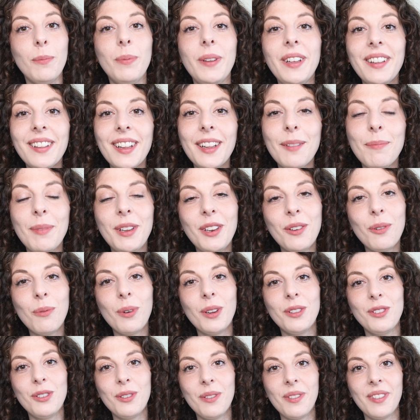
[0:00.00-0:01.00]
please let me know
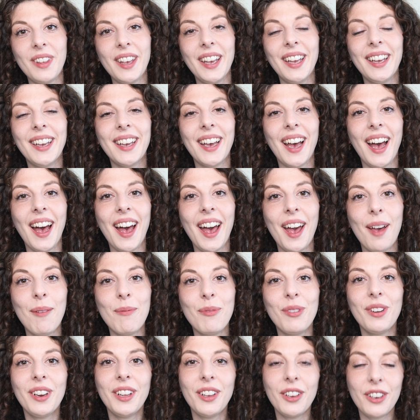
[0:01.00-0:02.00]
what you think.
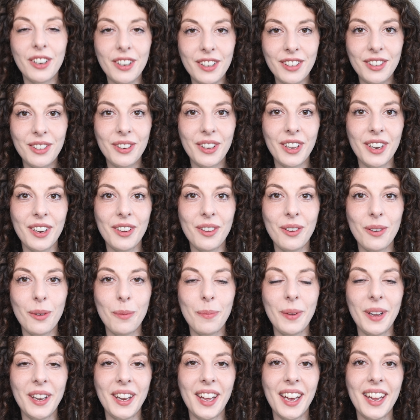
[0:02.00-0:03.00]
I'm really curious to hear your
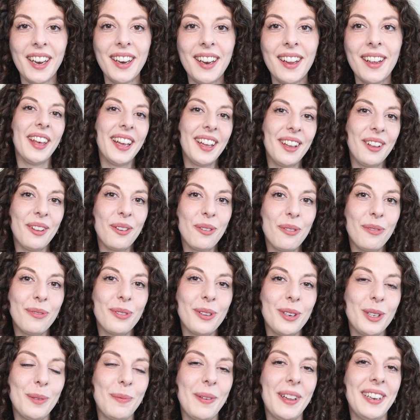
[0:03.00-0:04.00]
opinion. Thank you
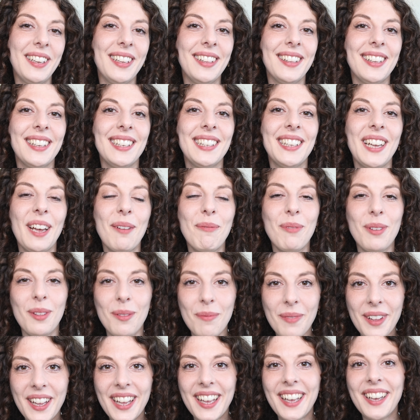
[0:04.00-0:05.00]
for spending this time
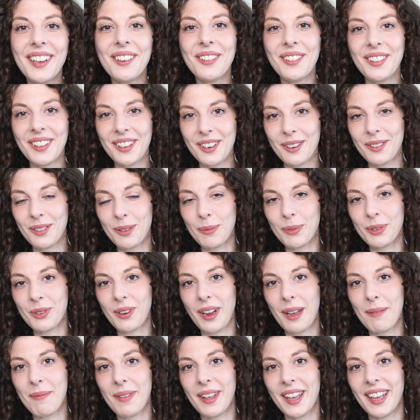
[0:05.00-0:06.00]
with me. Consider
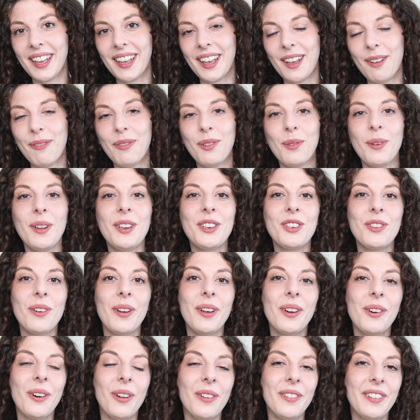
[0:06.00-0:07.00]
subscribing if you
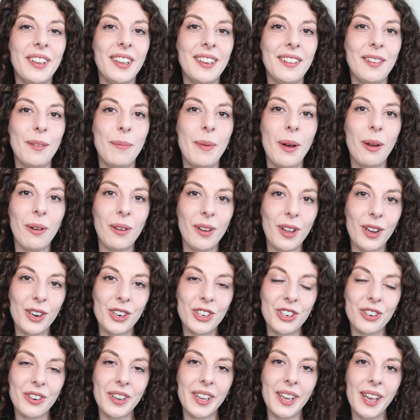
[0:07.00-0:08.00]
enjoy content about
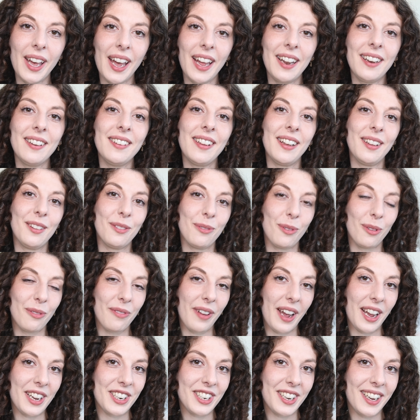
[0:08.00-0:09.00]
luxury and tasteful
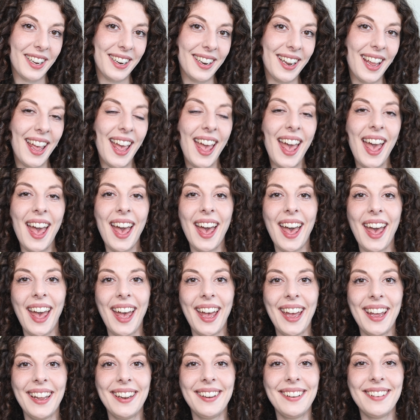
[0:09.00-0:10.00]
fashion.
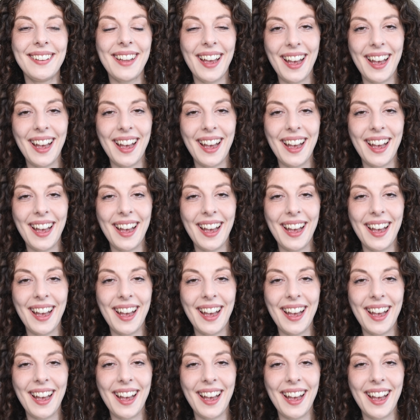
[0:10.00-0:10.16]
And